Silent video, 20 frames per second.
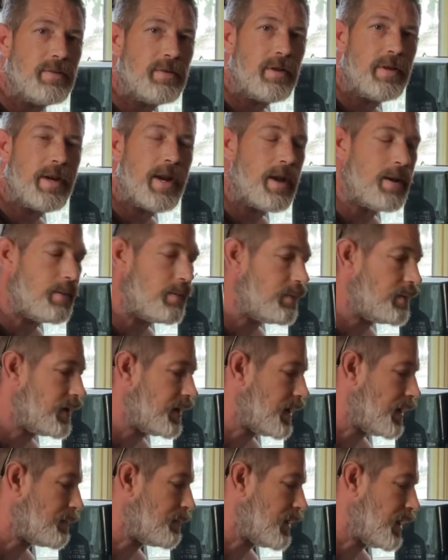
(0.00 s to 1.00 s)
and I
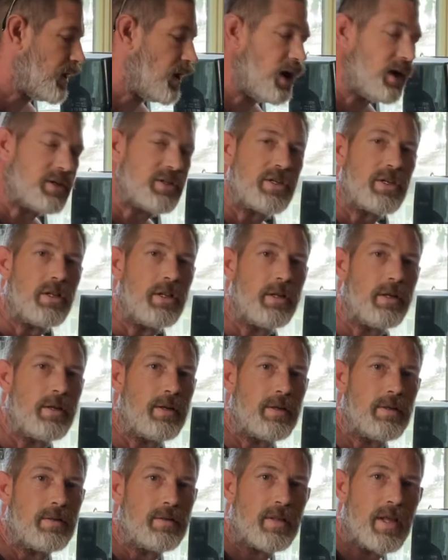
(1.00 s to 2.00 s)
got my
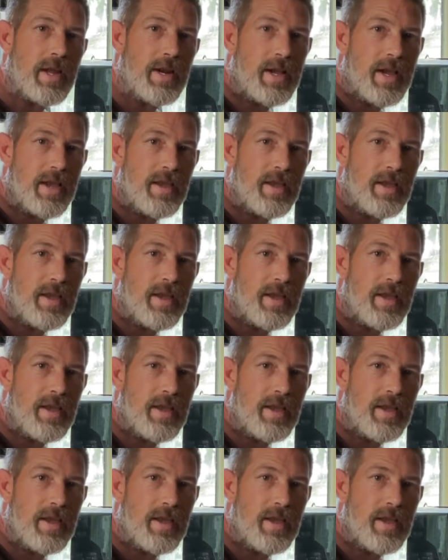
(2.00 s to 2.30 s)
oxalate that I